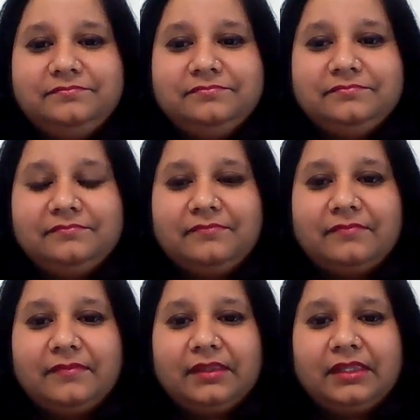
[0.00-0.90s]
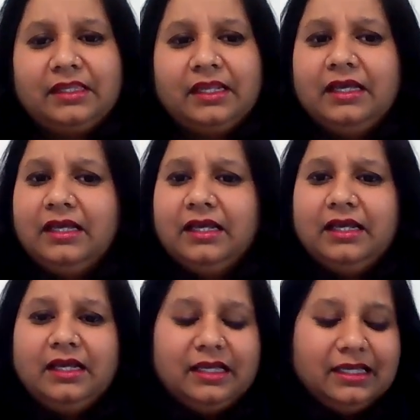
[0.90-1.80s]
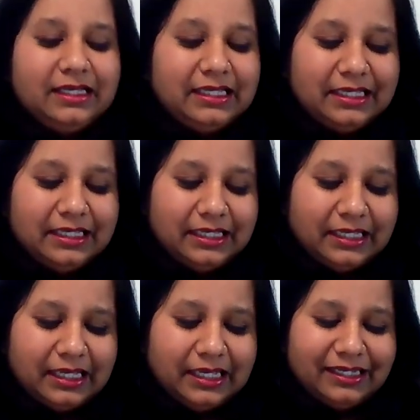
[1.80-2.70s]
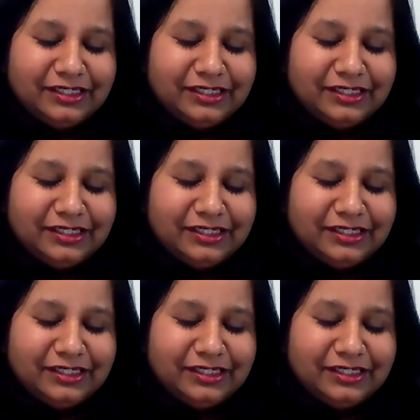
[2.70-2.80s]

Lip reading: Nothing is said.